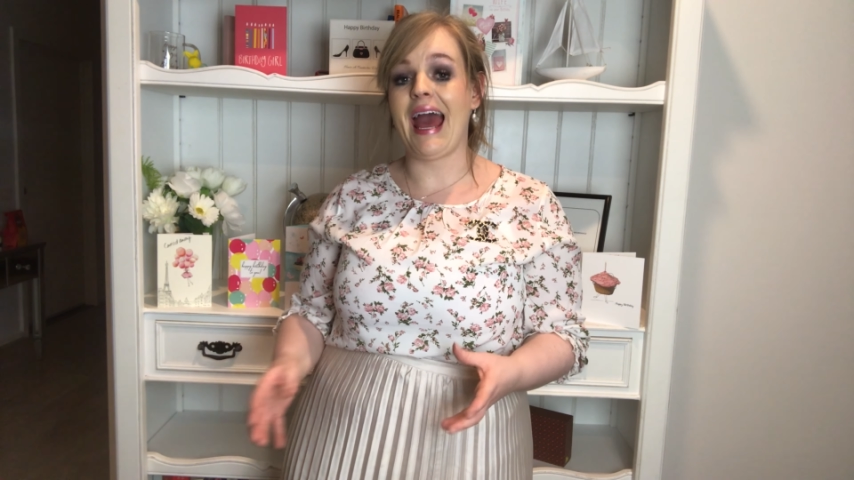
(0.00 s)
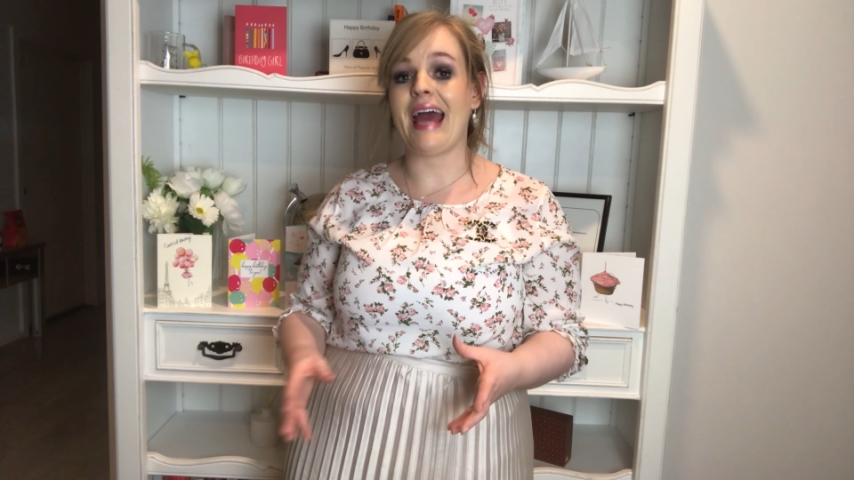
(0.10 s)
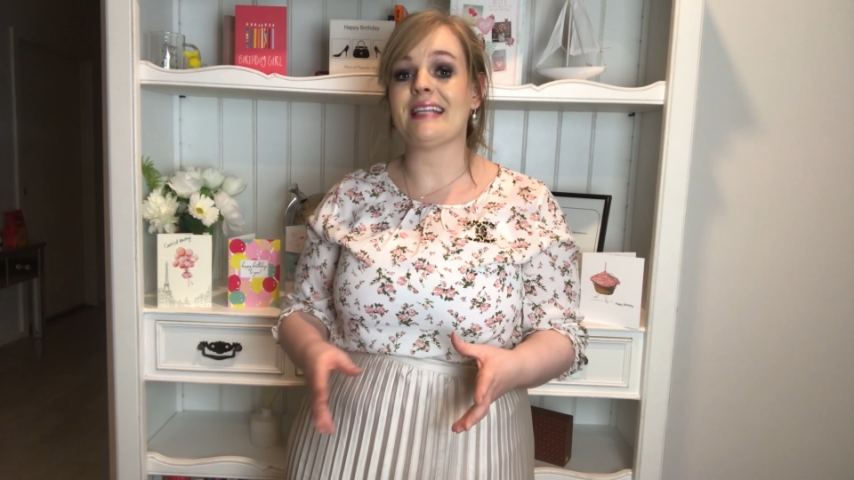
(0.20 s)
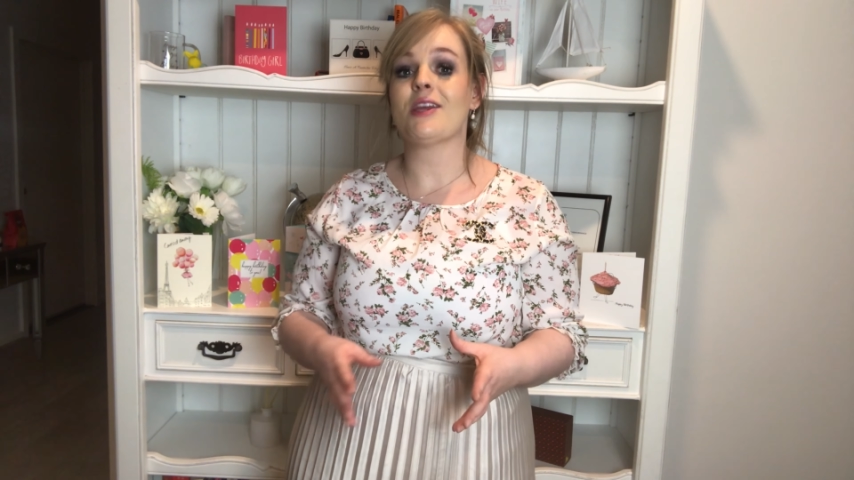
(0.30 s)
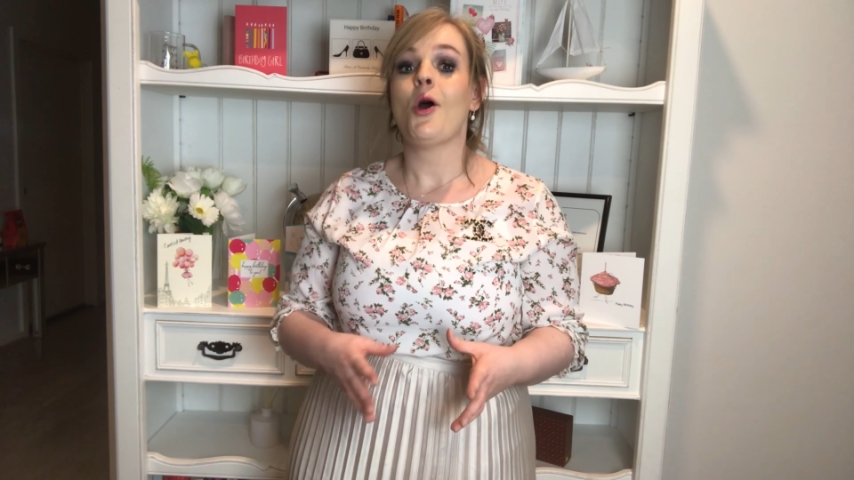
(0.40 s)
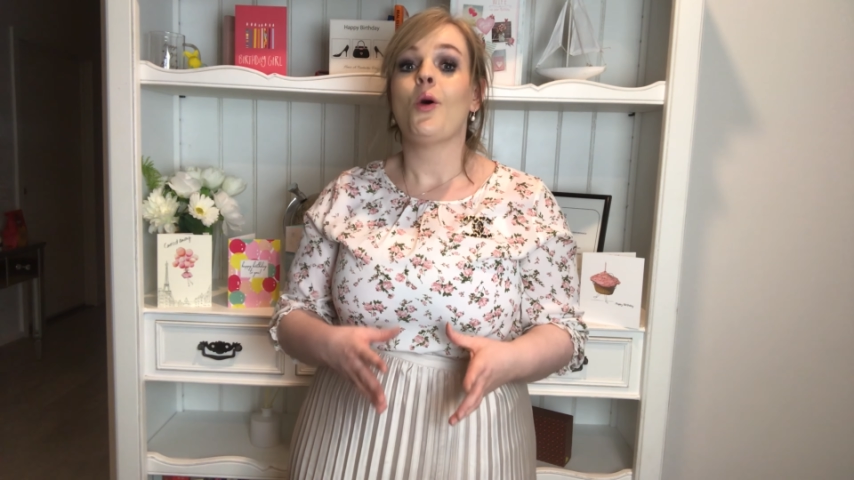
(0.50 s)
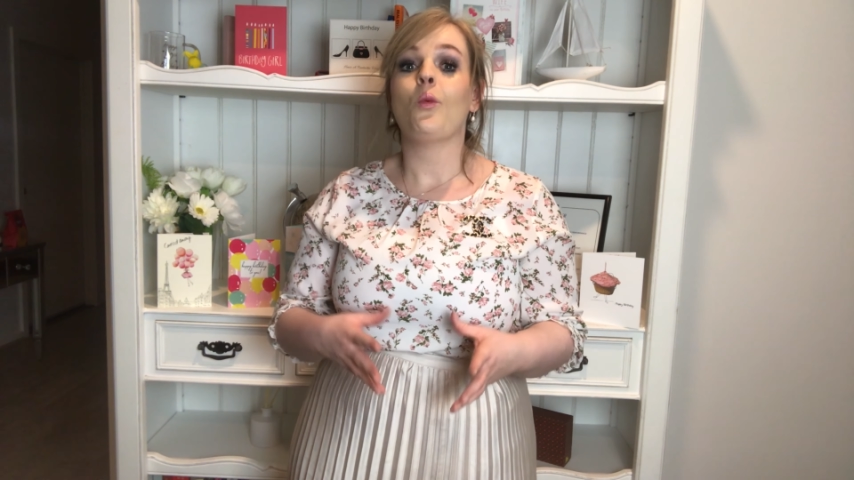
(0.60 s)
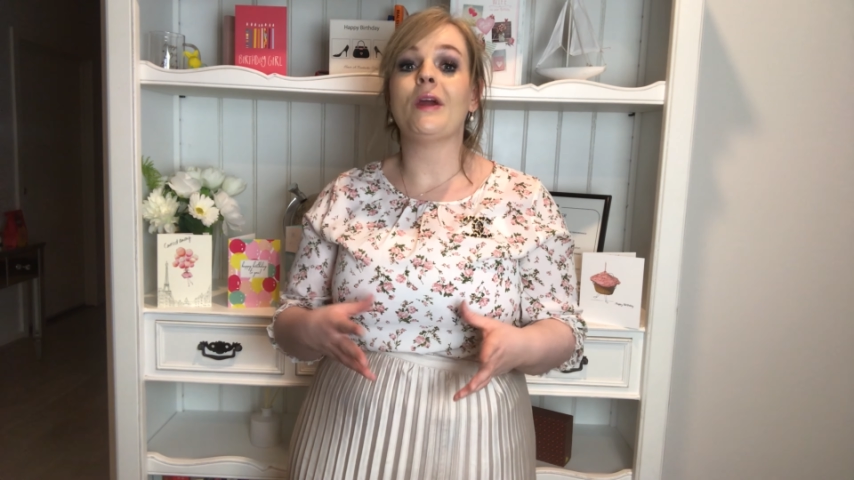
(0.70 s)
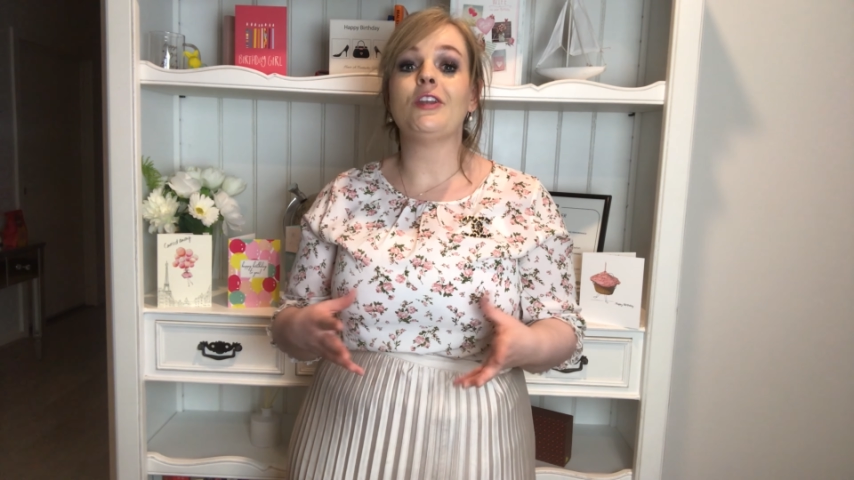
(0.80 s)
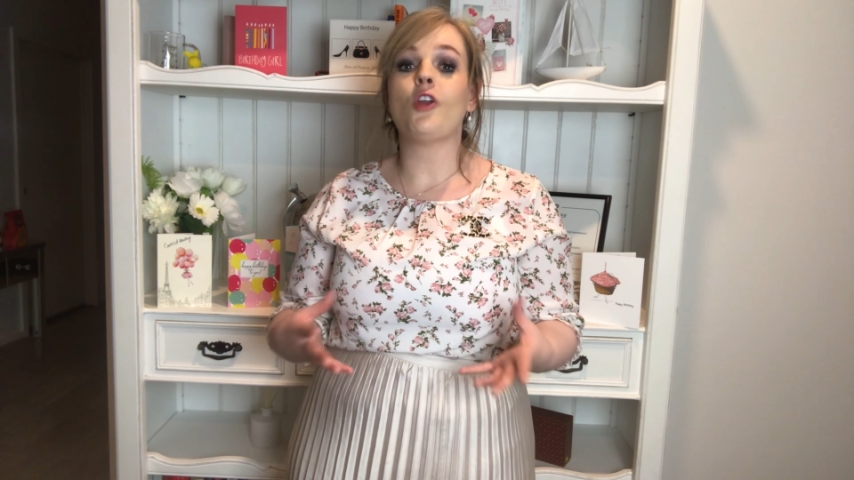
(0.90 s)
and
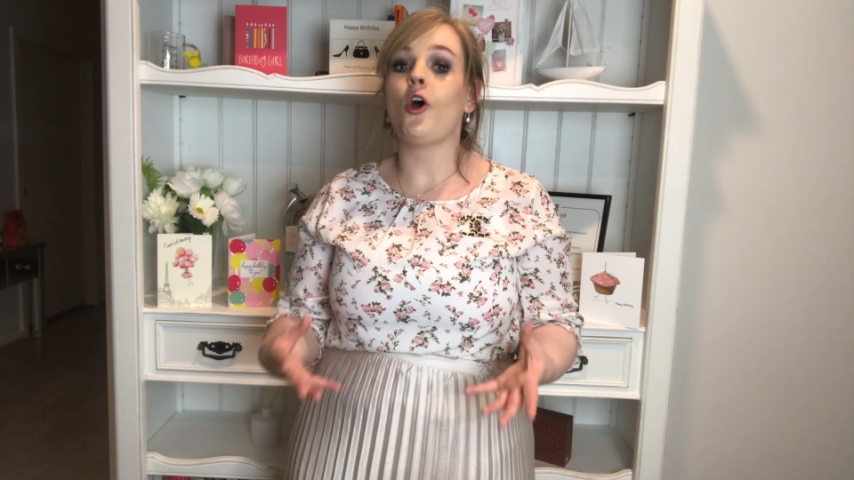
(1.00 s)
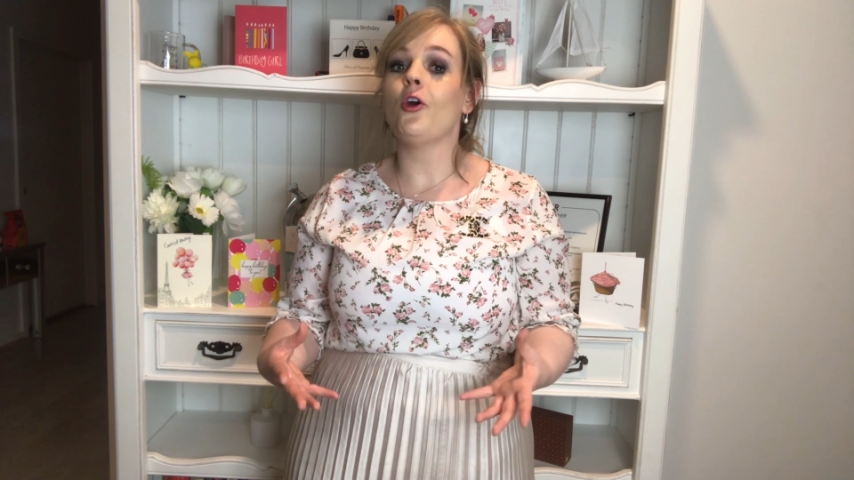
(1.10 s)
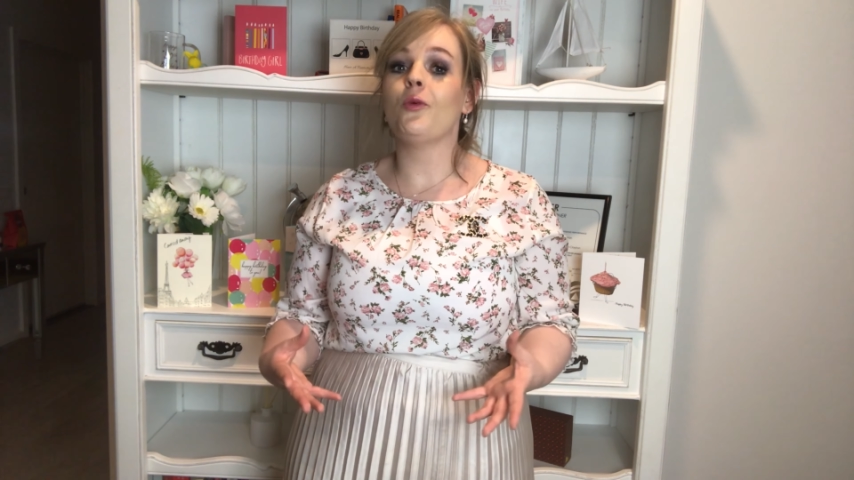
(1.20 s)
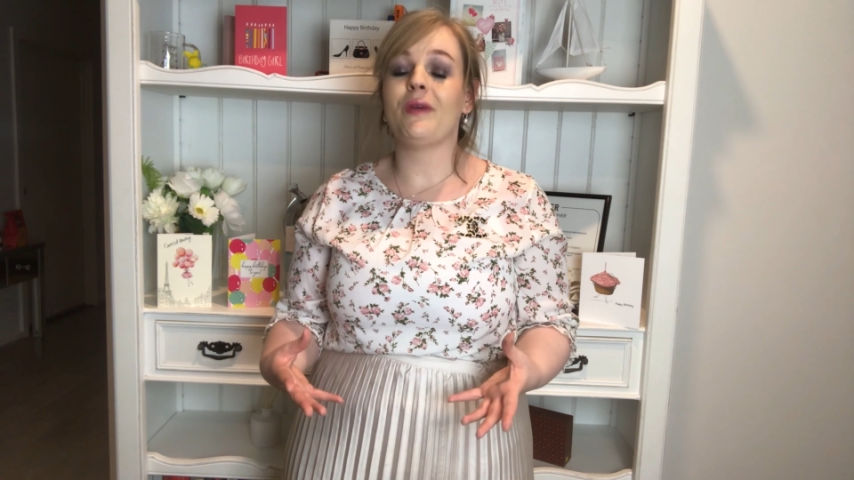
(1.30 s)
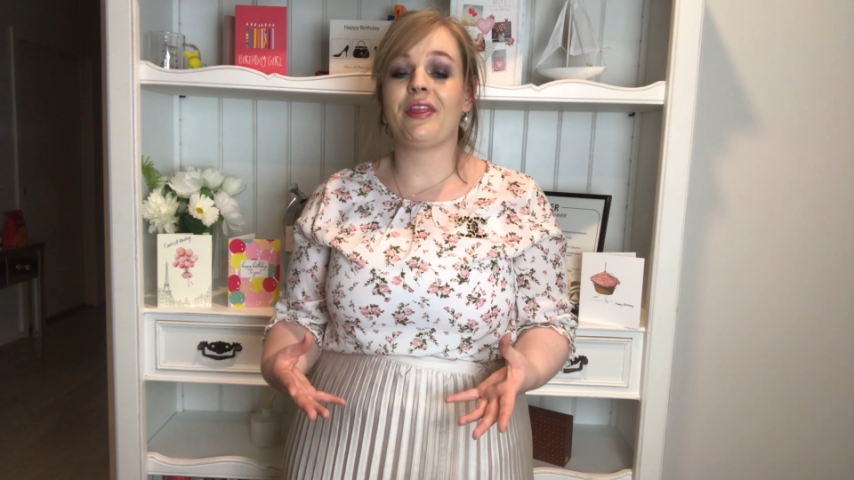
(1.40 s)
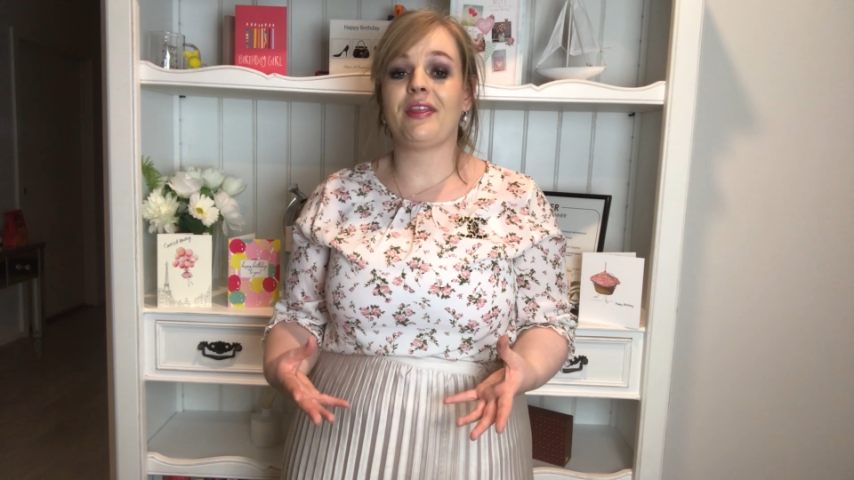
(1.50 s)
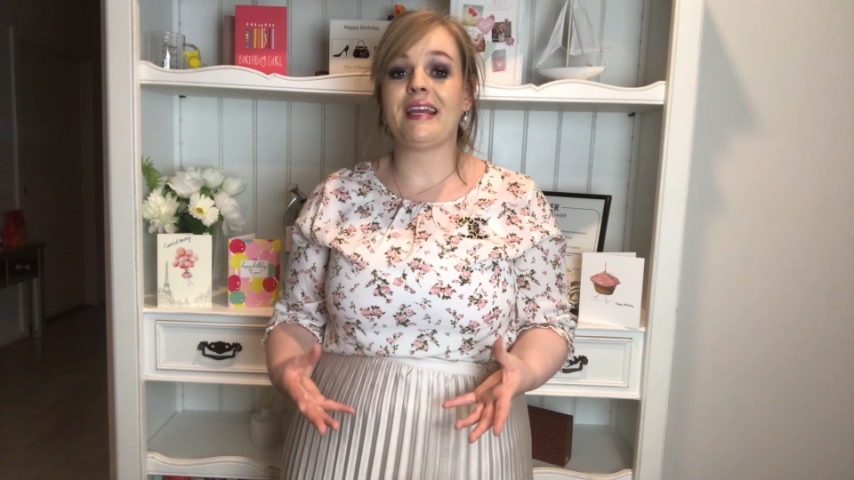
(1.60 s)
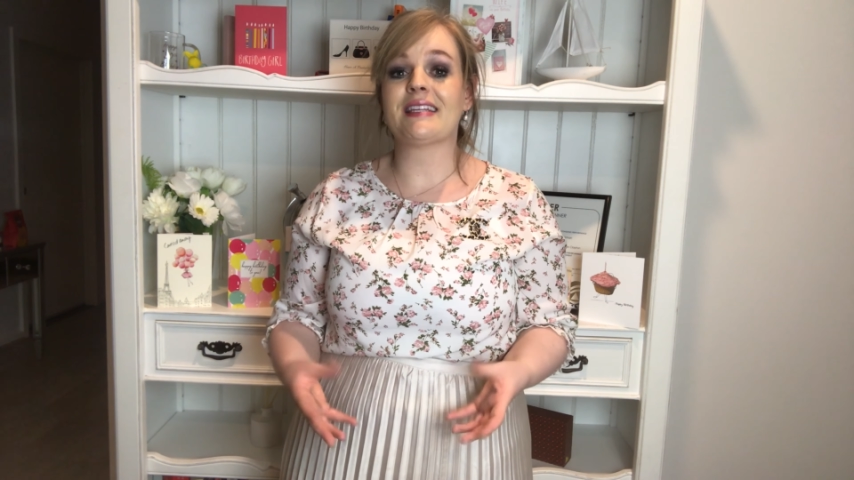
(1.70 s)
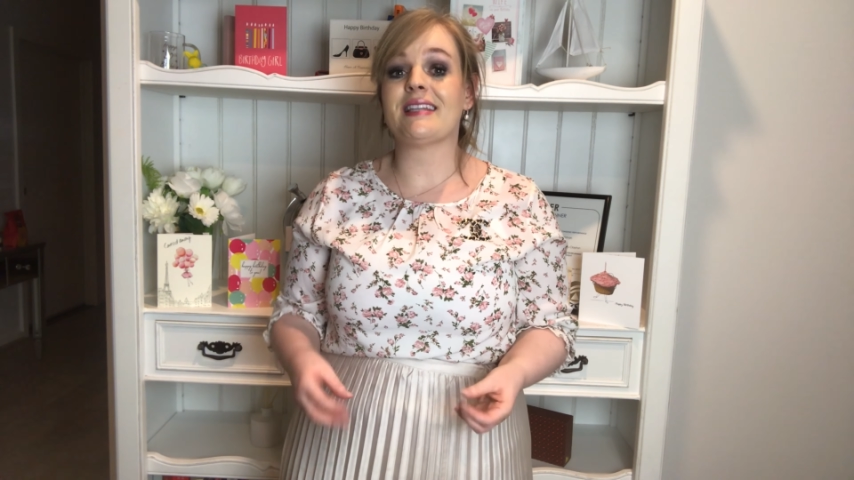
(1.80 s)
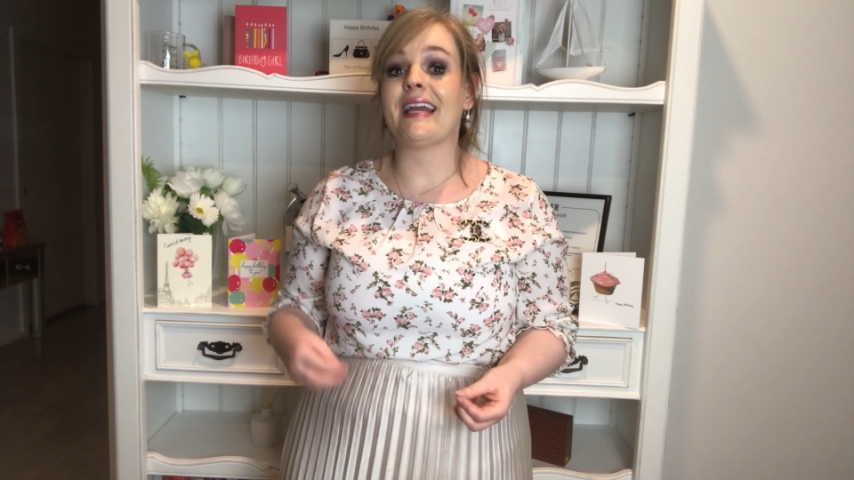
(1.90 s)
we know with
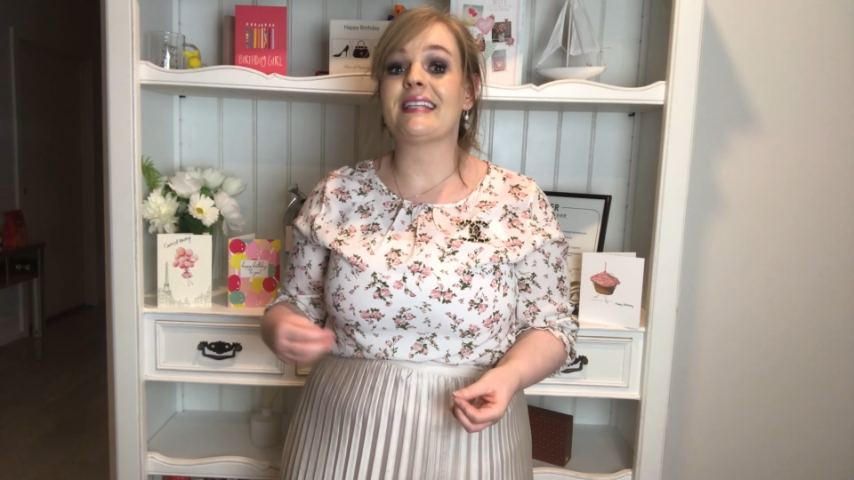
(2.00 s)
things like